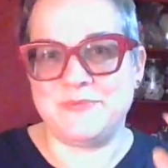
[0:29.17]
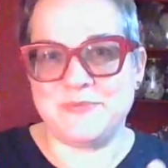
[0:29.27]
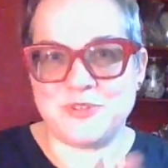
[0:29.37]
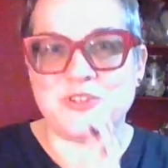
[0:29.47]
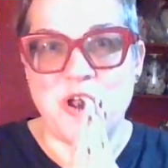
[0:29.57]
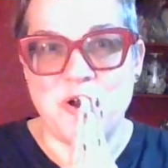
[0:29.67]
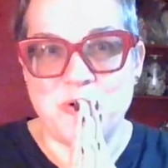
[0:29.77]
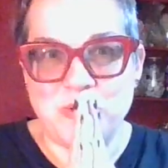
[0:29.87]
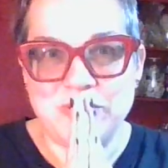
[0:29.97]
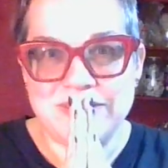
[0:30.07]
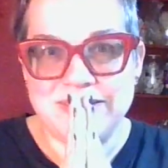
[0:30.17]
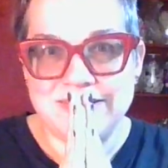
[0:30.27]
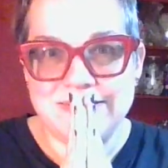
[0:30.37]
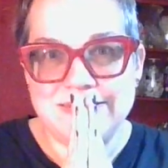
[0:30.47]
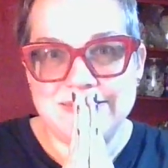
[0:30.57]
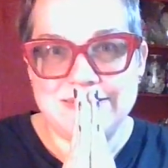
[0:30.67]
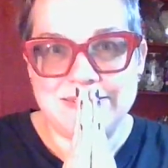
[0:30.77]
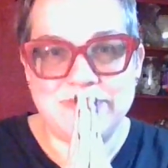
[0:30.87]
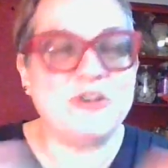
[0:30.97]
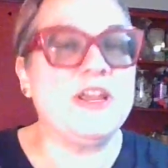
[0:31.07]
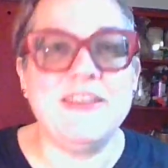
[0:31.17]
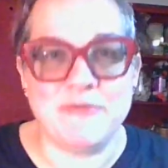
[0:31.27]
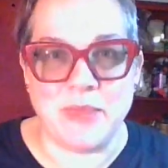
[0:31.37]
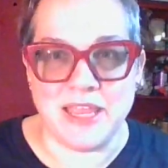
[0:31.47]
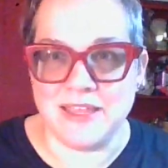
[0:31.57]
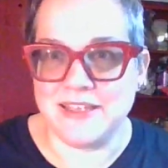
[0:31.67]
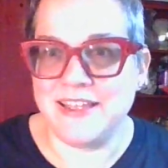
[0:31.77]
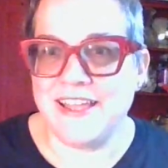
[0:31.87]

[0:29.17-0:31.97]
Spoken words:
So forgive me.